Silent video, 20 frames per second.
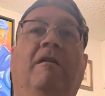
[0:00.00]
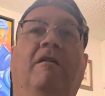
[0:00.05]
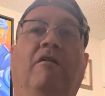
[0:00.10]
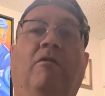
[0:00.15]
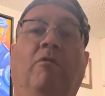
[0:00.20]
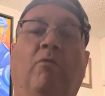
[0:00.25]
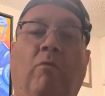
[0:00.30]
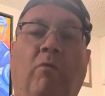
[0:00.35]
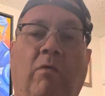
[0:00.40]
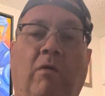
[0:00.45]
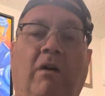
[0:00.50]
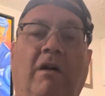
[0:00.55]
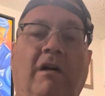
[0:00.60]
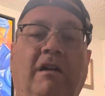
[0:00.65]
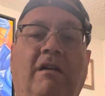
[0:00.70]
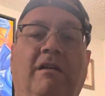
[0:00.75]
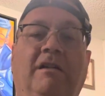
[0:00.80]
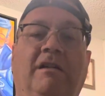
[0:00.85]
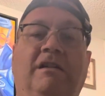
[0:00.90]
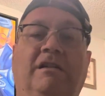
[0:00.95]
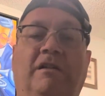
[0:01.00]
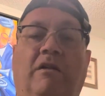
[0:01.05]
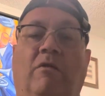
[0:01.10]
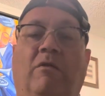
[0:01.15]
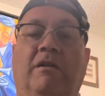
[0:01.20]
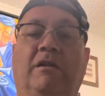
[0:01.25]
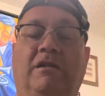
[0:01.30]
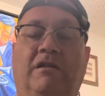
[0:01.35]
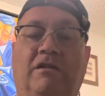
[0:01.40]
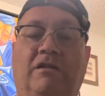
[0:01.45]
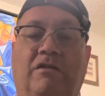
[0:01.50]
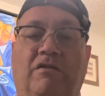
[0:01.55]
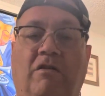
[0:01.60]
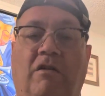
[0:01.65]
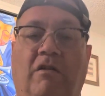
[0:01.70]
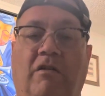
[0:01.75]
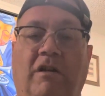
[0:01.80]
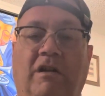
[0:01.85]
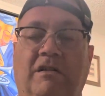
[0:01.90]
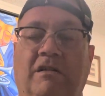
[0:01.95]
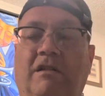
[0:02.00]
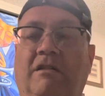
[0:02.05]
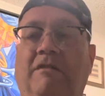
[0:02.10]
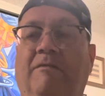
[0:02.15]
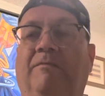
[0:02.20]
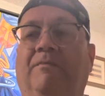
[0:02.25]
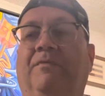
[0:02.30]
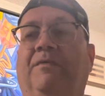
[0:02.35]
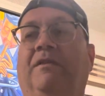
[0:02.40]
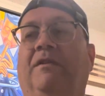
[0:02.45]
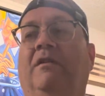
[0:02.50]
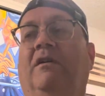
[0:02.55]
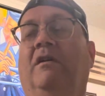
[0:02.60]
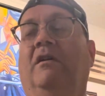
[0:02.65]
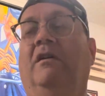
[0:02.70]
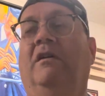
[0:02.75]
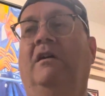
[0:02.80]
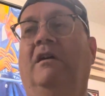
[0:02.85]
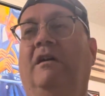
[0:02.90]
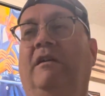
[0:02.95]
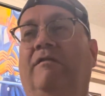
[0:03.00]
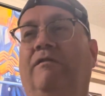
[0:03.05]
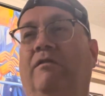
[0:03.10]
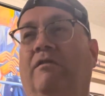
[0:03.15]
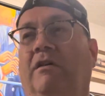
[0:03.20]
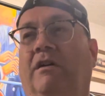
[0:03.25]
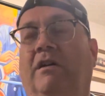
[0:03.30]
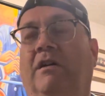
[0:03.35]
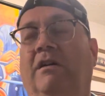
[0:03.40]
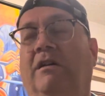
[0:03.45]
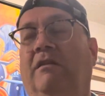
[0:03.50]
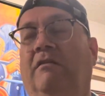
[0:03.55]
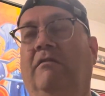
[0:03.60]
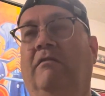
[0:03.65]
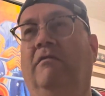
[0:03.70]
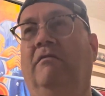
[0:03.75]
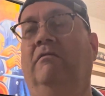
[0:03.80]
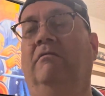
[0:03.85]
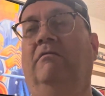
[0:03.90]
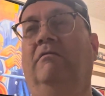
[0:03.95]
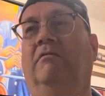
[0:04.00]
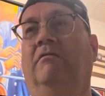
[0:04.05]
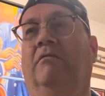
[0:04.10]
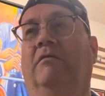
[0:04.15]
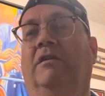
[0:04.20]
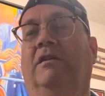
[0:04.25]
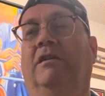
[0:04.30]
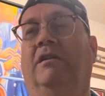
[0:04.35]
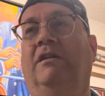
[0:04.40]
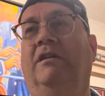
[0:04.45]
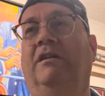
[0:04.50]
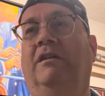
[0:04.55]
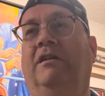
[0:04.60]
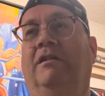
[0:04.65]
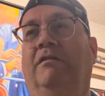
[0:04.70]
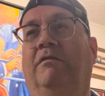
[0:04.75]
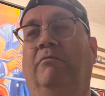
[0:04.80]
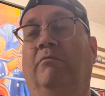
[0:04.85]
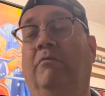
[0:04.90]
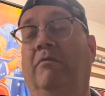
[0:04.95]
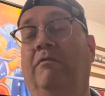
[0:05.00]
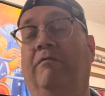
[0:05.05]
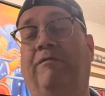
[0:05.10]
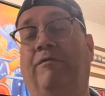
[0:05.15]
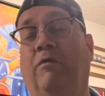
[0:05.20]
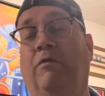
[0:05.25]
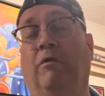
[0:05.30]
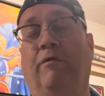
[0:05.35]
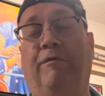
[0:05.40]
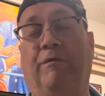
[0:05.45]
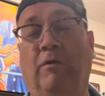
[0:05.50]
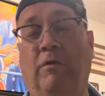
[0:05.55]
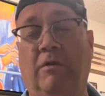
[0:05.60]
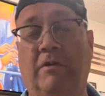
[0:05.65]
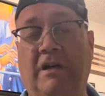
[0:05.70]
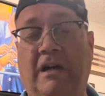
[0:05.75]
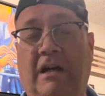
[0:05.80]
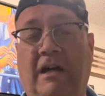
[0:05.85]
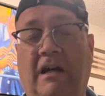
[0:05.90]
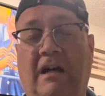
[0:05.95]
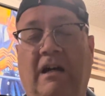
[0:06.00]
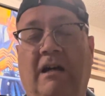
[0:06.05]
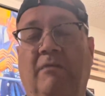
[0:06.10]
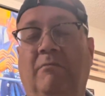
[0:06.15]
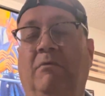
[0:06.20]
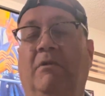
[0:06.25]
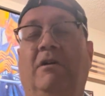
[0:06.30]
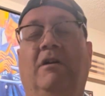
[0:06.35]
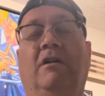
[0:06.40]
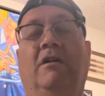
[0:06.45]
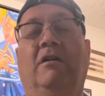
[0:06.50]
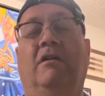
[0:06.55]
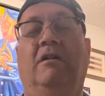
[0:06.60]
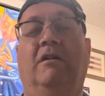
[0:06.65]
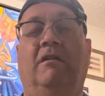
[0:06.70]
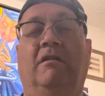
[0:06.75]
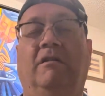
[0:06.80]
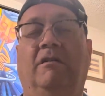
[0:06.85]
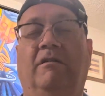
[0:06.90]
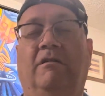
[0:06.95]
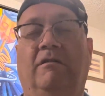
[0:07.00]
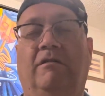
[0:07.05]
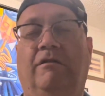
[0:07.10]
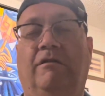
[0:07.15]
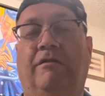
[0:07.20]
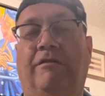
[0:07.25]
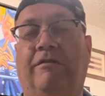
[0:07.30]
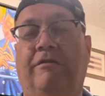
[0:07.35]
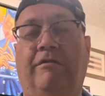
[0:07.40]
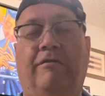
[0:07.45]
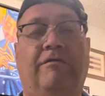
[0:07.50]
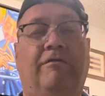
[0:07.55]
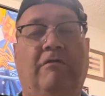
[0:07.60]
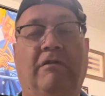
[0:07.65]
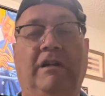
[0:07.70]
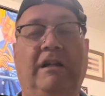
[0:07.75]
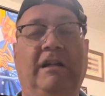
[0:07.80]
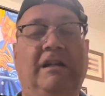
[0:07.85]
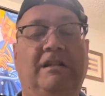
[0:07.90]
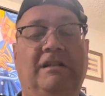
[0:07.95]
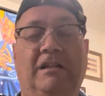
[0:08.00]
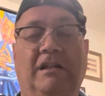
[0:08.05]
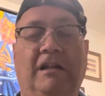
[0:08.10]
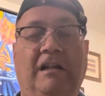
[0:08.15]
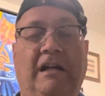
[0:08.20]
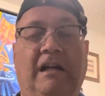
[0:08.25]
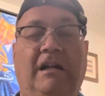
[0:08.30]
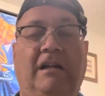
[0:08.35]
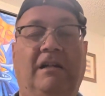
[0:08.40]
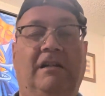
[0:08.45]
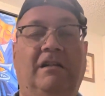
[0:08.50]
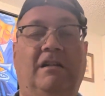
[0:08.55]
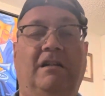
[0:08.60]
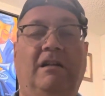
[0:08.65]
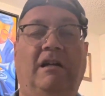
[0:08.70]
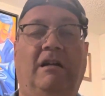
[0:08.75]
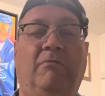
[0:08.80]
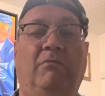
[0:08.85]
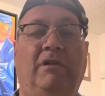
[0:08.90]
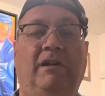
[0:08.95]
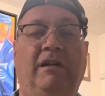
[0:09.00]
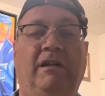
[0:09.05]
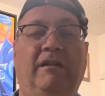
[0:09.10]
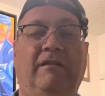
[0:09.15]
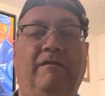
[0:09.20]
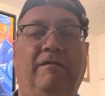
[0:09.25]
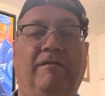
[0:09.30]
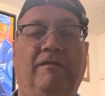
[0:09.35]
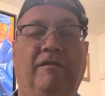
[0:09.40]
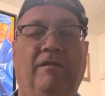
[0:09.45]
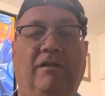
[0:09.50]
One is always the strongest. If you're in 4/4 time, 3 is the next, I believe,